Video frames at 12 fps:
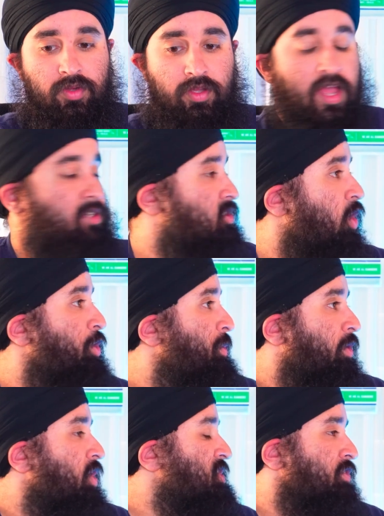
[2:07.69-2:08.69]
Yes, the
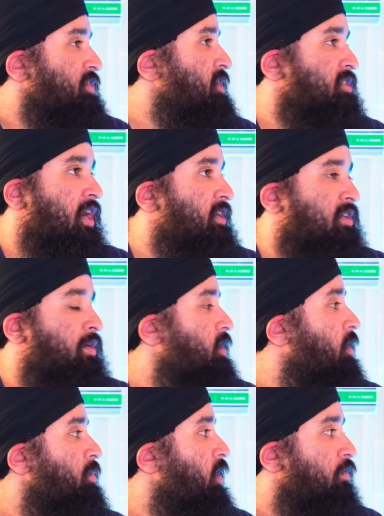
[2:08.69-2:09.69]
ultimate question for this guy is going
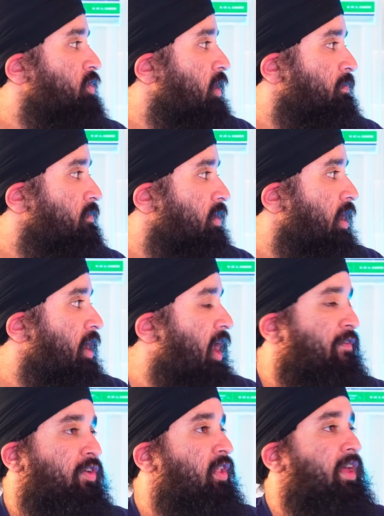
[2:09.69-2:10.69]
to come playoff time, and
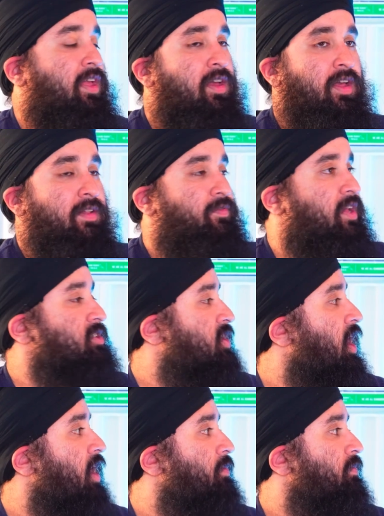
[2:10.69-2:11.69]
I feel like this
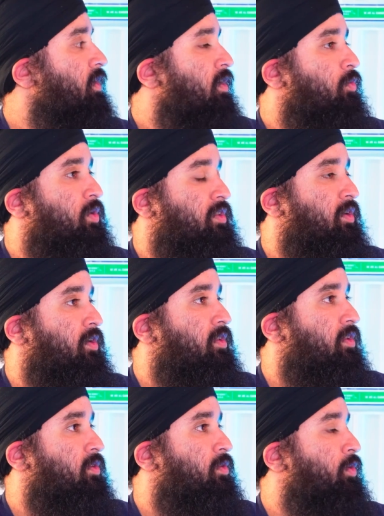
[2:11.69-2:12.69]
time with
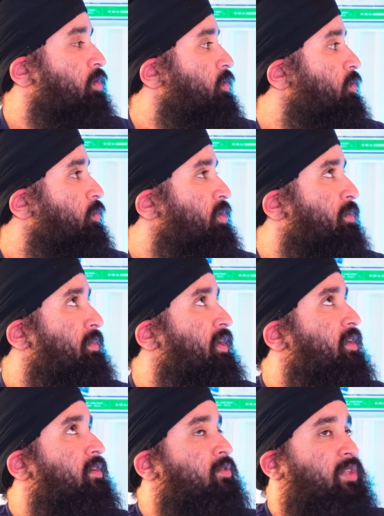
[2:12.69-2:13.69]

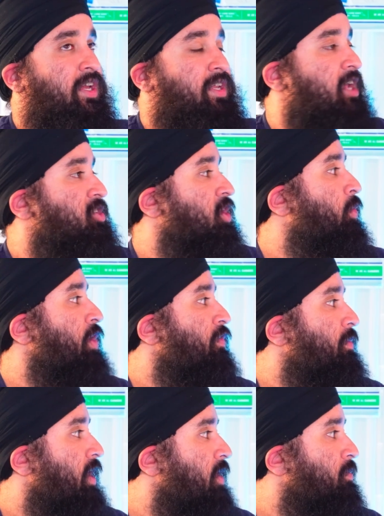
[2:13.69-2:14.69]
the attention away
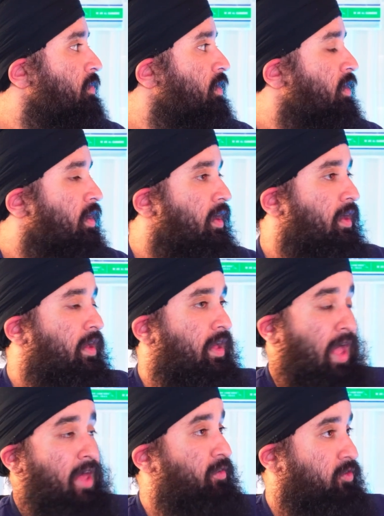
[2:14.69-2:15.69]
from him
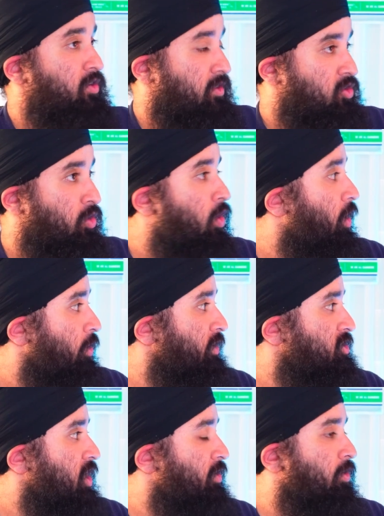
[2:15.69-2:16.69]
and Toronto
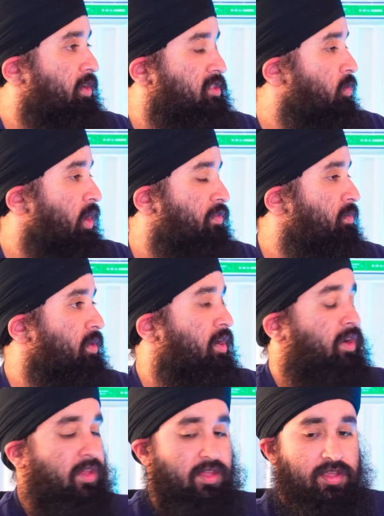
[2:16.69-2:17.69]
in general, he's away from
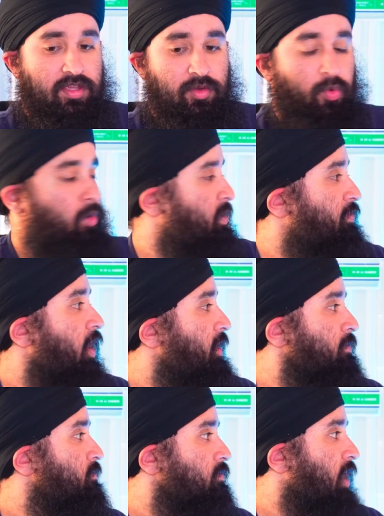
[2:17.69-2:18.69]
there, he will be fine.